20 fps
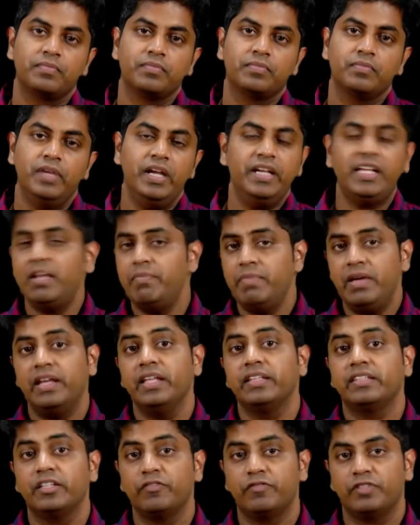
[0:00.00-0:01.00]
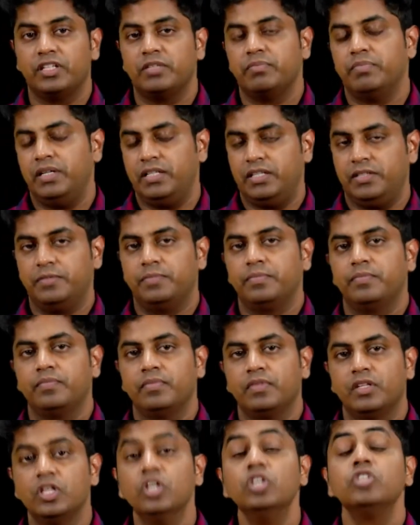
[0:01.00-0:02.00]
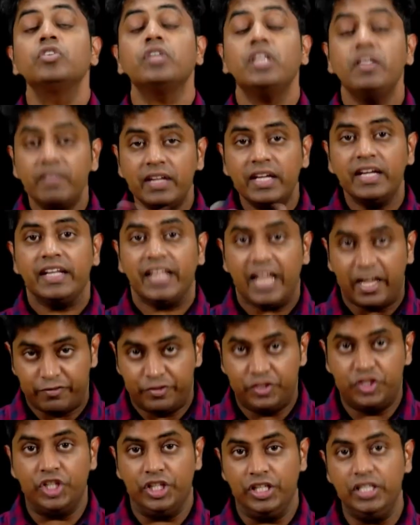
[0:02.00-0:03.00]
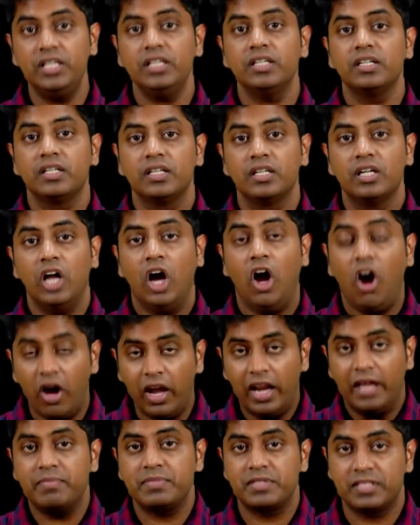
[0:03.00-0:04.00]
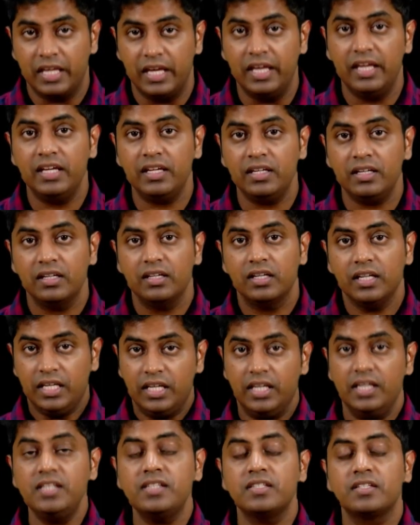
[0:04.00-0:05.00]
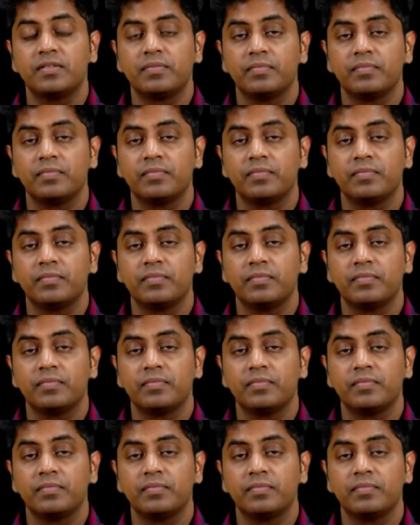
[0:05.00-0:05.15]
it can be anything for that matter. So, given a graph G, all I am saying is